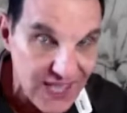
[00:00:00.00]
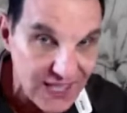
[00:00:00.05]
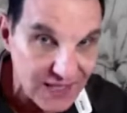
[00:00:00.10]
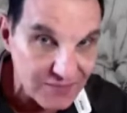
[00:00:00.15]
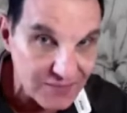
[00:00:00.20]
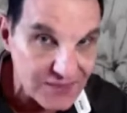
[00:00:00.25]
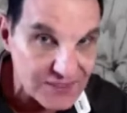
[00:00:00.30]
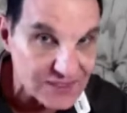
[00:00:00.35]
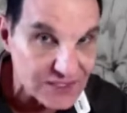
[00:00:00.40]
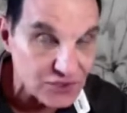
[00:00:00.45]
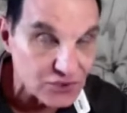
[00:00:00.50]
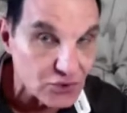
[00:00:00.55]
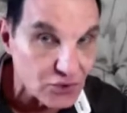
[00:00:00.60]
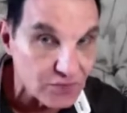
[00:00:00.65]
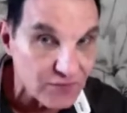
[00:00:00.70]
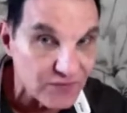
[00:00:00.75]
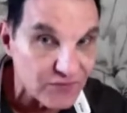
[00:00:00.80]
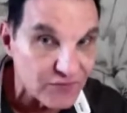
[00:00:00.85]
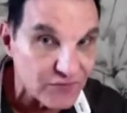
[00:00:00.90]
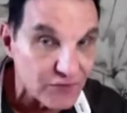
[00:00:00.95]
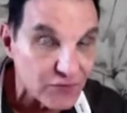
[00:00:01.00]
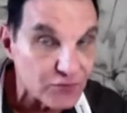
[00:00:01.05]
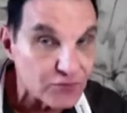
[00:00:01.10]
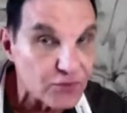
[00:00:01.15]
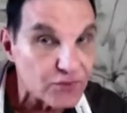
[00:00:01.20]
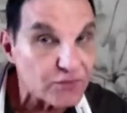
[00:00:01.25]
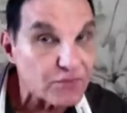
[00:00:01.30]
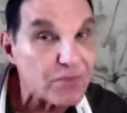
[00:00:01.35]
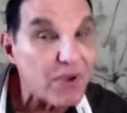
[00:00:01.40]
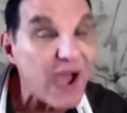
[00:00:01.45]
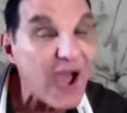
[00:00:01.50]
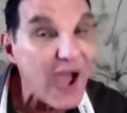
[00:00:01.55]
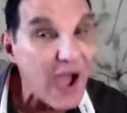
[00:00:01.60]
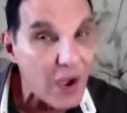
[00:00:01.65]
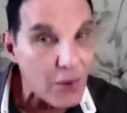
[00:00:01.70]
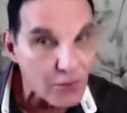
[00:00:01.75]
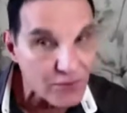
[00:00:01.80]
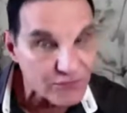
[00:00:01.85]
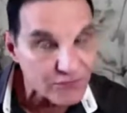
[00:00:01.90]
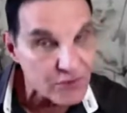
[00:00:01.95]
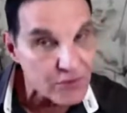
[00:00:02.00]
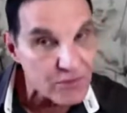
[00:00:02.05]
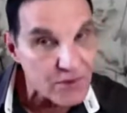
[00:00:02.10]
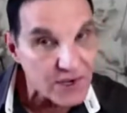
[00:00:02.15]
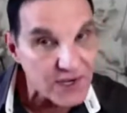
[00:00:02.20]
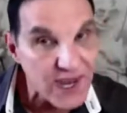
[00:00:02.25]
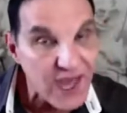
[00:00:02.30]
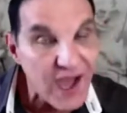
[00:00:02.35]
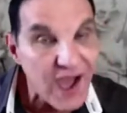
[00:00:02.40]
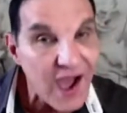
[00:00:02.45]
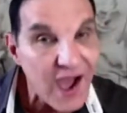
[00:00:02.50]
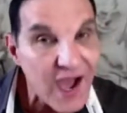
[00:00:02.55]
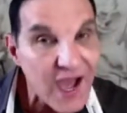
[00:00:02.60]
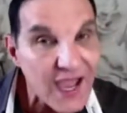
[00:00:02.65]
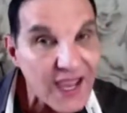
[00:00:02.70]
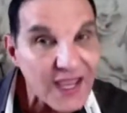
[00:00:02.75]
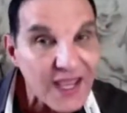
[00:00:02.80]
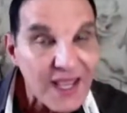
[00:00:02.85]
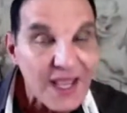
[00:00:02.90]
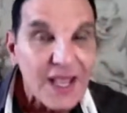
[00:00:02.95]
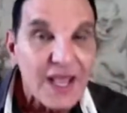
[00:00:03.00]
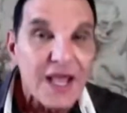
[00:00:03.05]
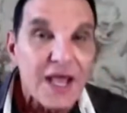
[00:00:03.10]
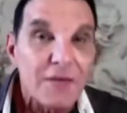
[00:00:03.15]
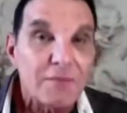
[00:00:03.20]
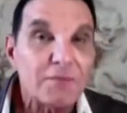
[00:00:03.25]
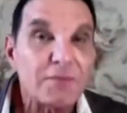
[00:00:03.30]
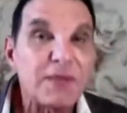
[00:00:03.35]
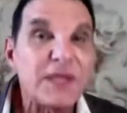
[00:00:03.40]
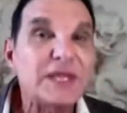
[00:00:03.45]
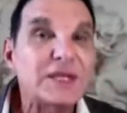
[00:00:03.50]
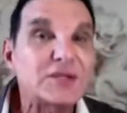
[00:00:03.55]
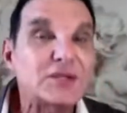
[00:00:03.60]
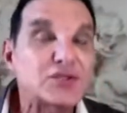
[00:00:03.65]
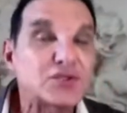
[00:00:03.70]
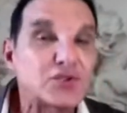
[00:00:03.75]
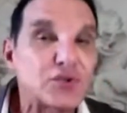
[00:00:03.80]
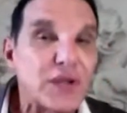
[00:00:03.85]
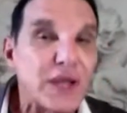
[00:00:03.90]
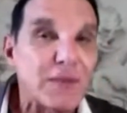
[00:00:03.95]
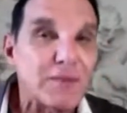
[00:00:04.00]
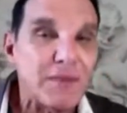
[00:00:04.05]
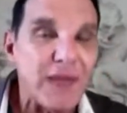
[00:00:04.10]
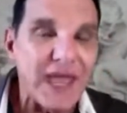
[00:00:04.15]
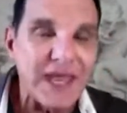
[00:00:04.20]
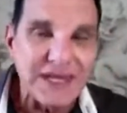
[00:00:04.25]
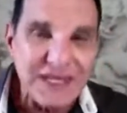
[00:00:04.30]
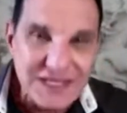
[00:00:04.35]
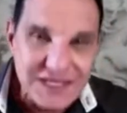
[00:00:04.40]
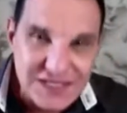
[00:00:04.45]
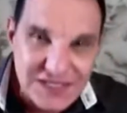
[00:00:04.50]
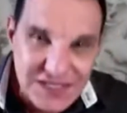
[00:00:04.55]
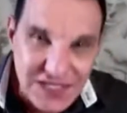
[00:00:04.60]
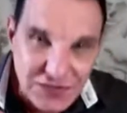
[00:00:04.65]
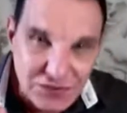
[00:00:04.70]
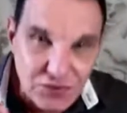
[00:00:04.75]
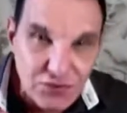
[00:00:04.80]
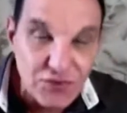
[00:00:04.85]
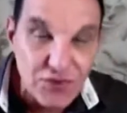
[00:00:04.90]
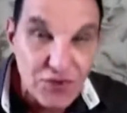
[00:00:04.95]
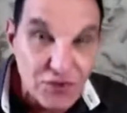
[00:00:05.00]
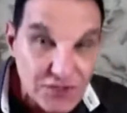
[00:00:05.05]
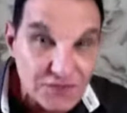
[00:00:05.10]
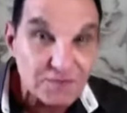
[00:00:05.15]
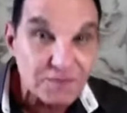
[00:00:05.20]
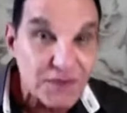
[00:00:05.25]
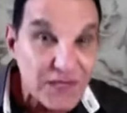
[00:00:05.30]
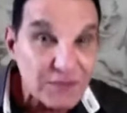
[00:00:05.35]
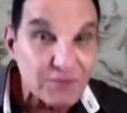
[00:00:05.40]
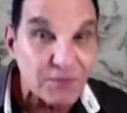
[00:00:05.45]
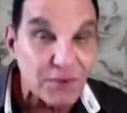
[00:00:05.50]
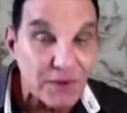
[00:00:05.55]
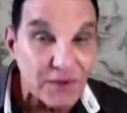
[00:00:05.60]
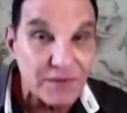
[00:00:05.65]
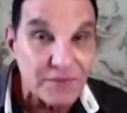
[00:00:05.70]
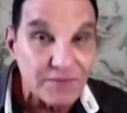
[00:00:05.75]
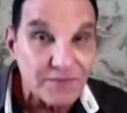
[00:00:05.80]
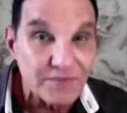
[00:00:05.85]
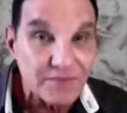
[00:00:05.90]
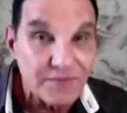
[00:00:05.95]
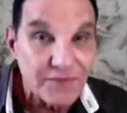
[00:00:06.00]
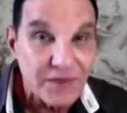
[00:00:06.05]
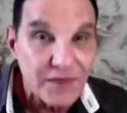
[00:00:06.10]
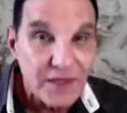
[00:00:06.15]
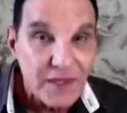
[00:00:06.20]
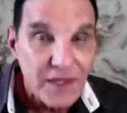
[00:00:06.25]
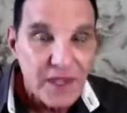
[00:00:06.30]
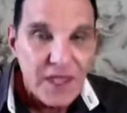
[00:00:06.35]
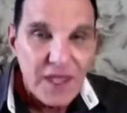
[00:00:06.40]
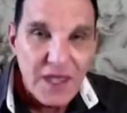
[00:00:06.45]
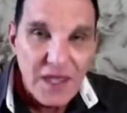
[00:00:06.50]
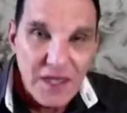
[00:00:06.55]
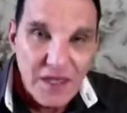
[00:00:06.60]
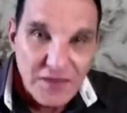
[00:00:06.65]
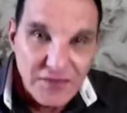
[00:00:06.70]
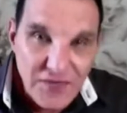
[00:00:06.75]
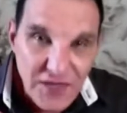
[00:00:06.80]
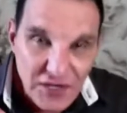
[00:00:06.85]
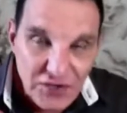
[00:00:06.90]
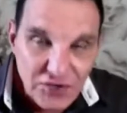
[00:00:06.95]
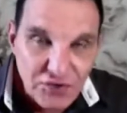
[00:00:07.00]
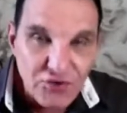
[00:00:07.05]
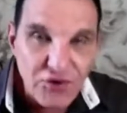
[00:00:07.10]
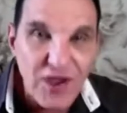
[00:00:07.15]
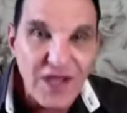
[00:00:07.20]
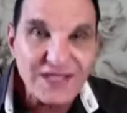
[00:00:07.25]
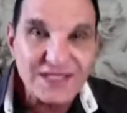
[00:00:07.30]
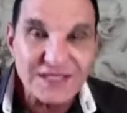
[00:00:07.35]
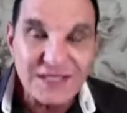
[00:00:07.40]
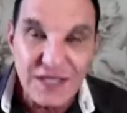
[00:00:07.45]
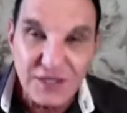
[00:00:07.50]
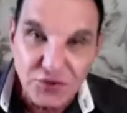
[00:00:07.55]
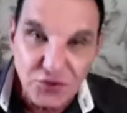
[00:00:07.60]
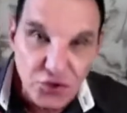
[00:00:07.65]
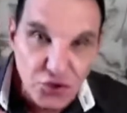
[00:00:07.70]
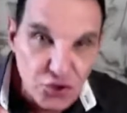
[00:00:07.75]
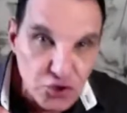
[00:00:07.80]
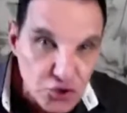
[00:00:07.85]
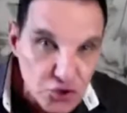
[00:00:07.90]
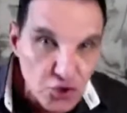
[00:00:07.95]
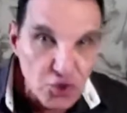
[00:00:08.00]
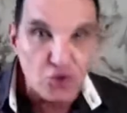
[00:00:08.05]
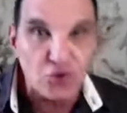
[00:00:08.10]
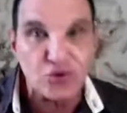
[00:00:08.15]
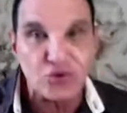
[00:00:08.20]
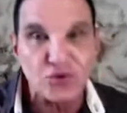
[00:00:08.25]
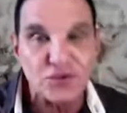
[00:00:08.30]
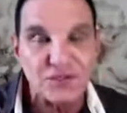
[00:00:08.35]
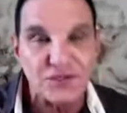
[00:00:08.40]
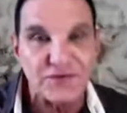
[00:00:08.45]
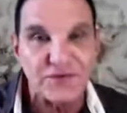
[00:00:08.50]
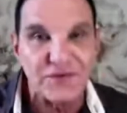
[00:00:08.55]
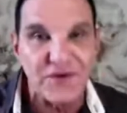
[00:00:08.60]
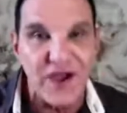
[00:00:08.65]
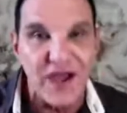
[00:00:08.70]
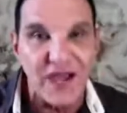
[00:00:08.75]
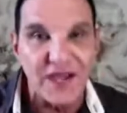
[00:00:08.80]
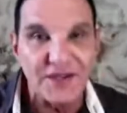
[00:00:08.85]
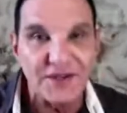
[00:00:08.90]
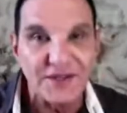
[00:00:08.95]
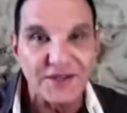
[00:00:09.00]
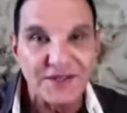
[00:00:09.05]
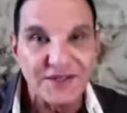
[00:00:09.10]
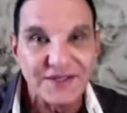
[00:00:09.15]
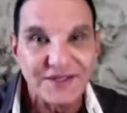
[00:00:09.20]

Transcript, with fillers: came, he said, You'll be filled with power from on high. Peter stood up and he said to those people, The Christ that you crucified